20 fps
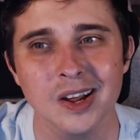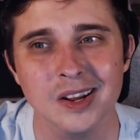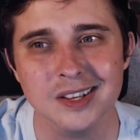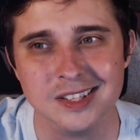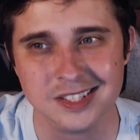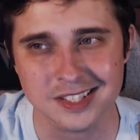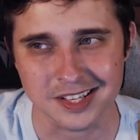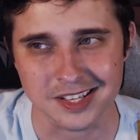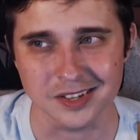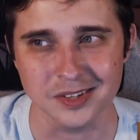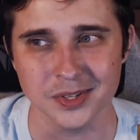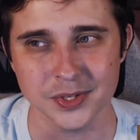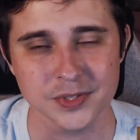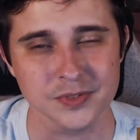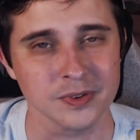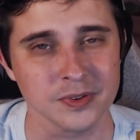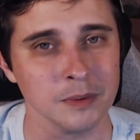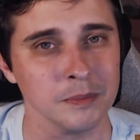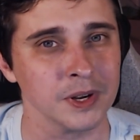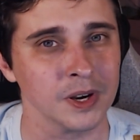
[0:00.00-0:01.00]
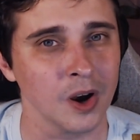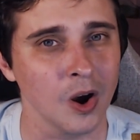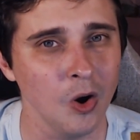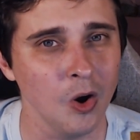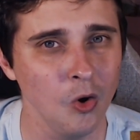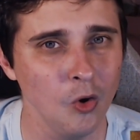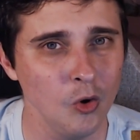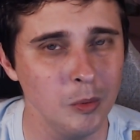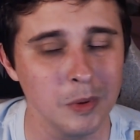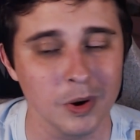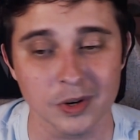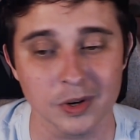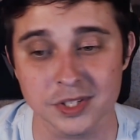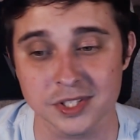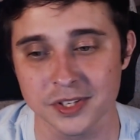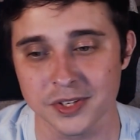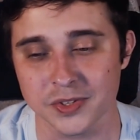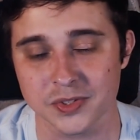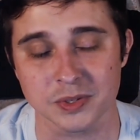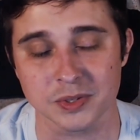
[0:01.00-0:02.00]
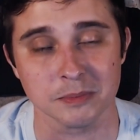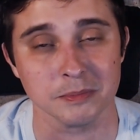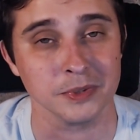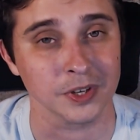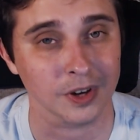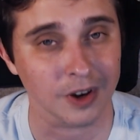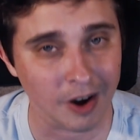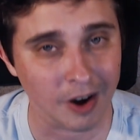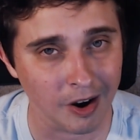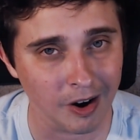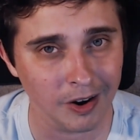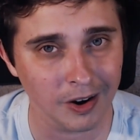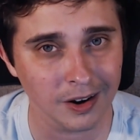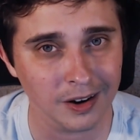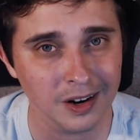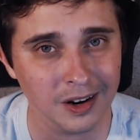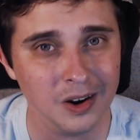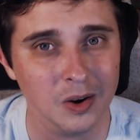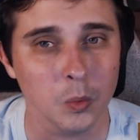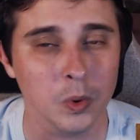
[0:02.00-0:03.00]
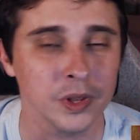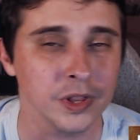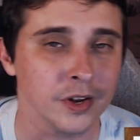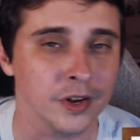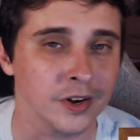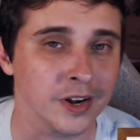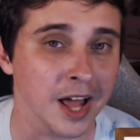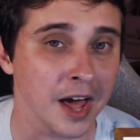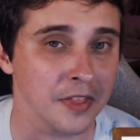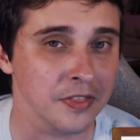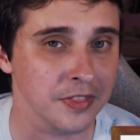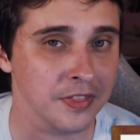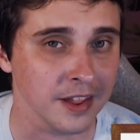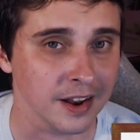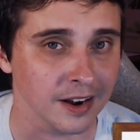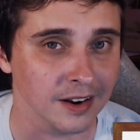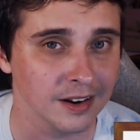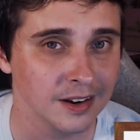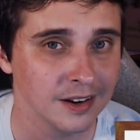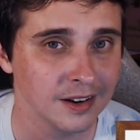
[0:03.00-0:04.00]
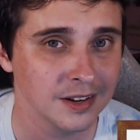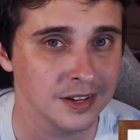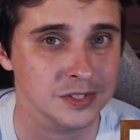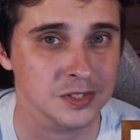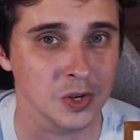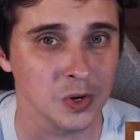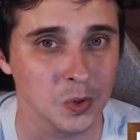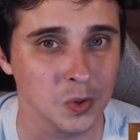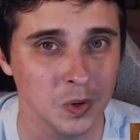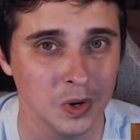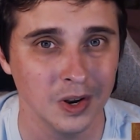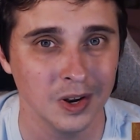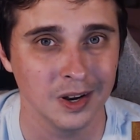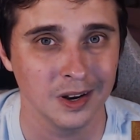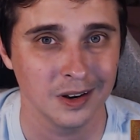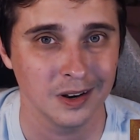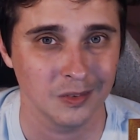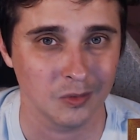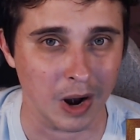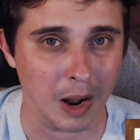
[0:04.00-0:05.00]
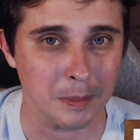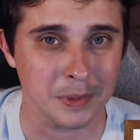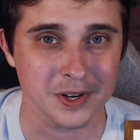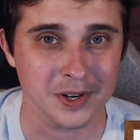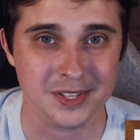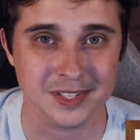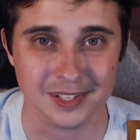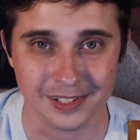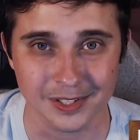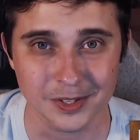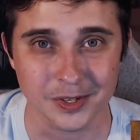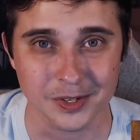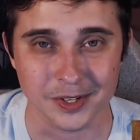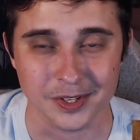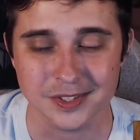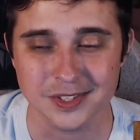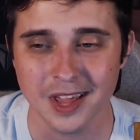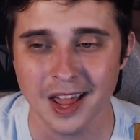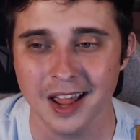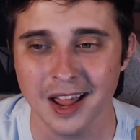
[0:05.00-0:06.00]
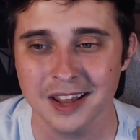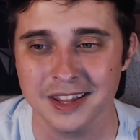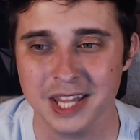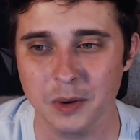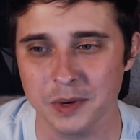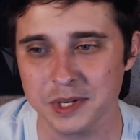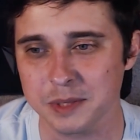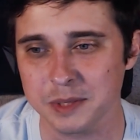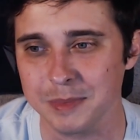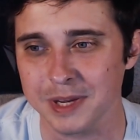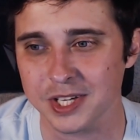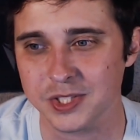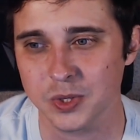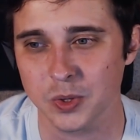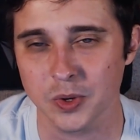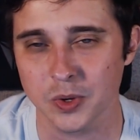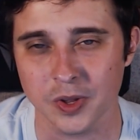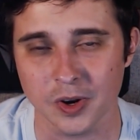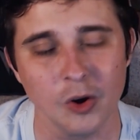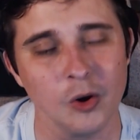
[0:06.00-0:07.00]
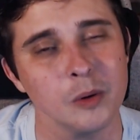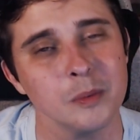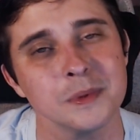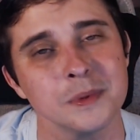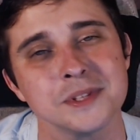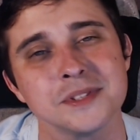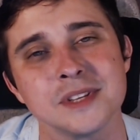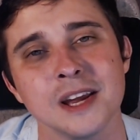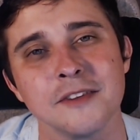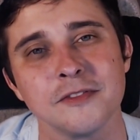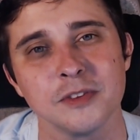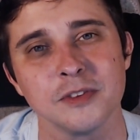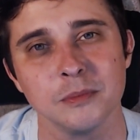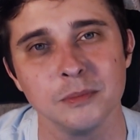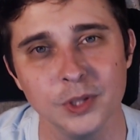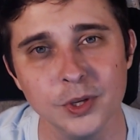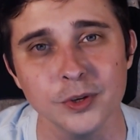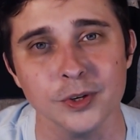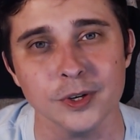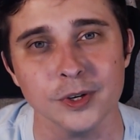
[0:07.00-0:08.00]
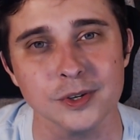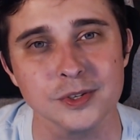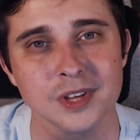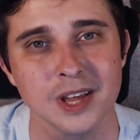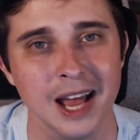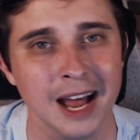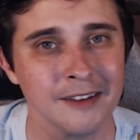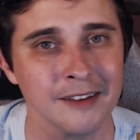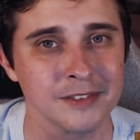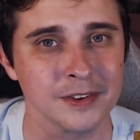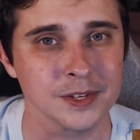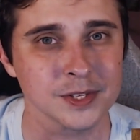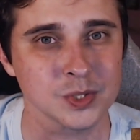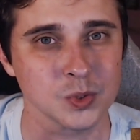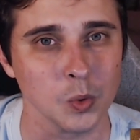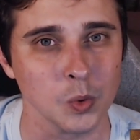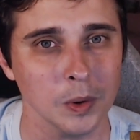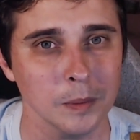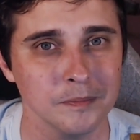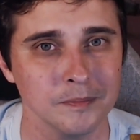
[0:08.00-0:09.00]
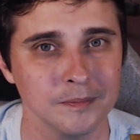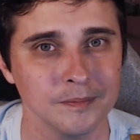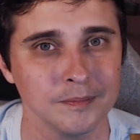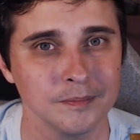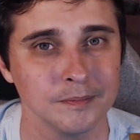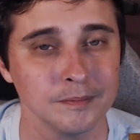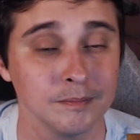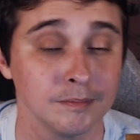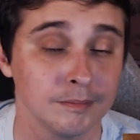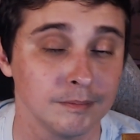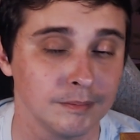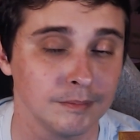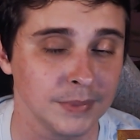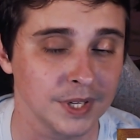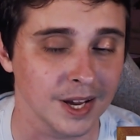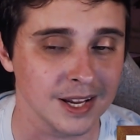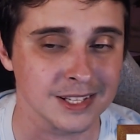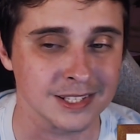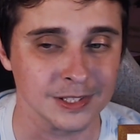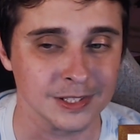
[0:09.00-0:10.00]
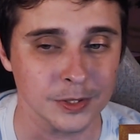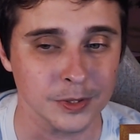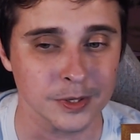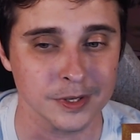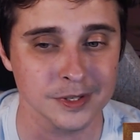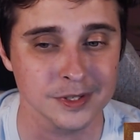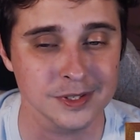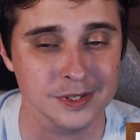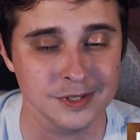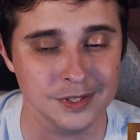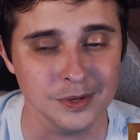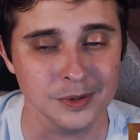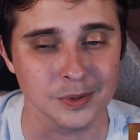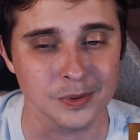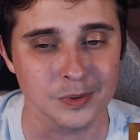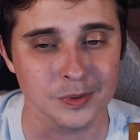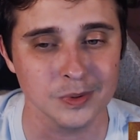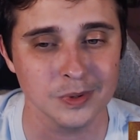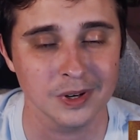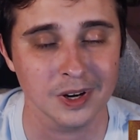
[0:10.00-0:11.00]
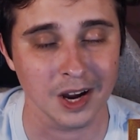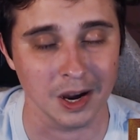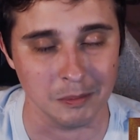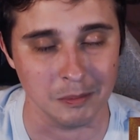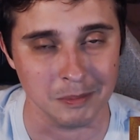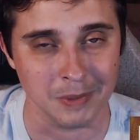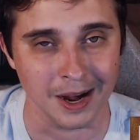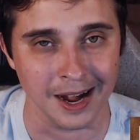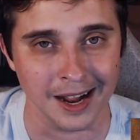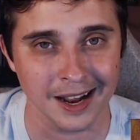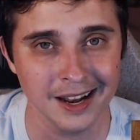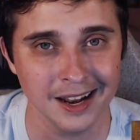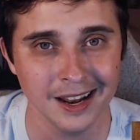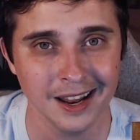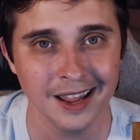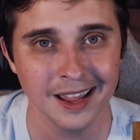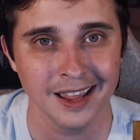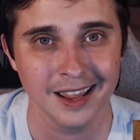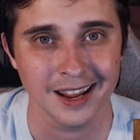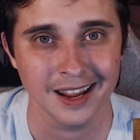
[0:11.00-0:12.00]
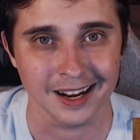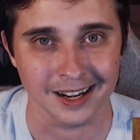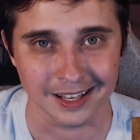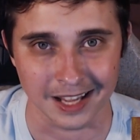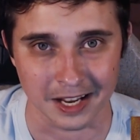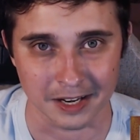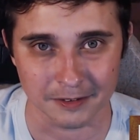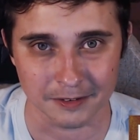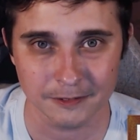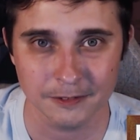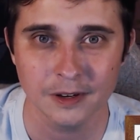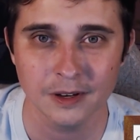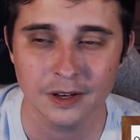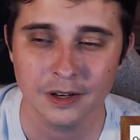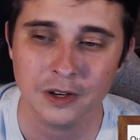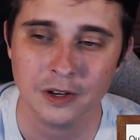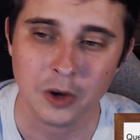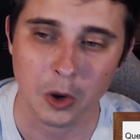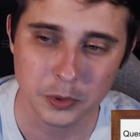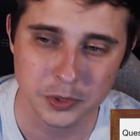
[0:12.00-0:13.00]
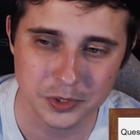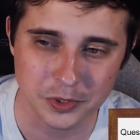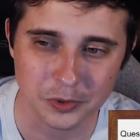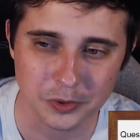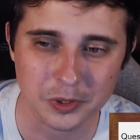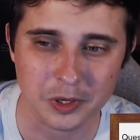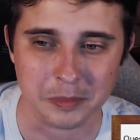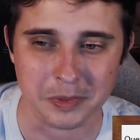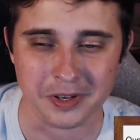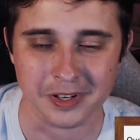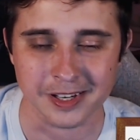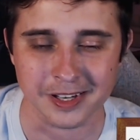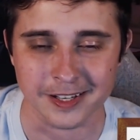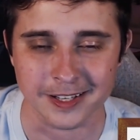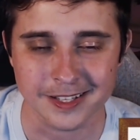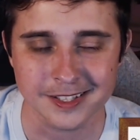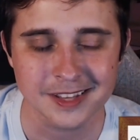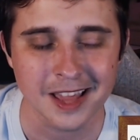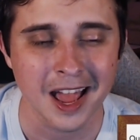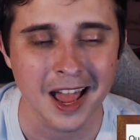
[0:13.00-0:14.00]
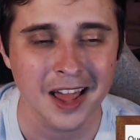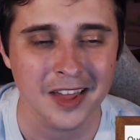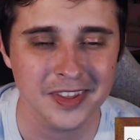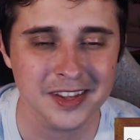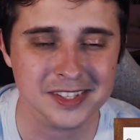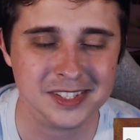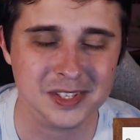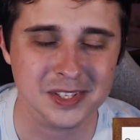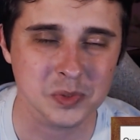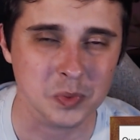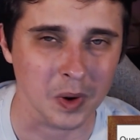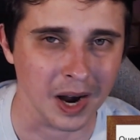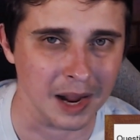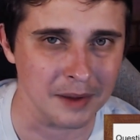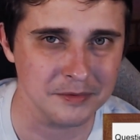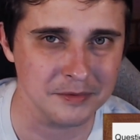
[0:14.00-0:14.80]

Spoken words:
steals from their home or steals from their car when they're not there. So robbers and looters. They want to make sure their home is safe from looters after the storm, because looters do come by in a lot of coastal communities. This is where I'm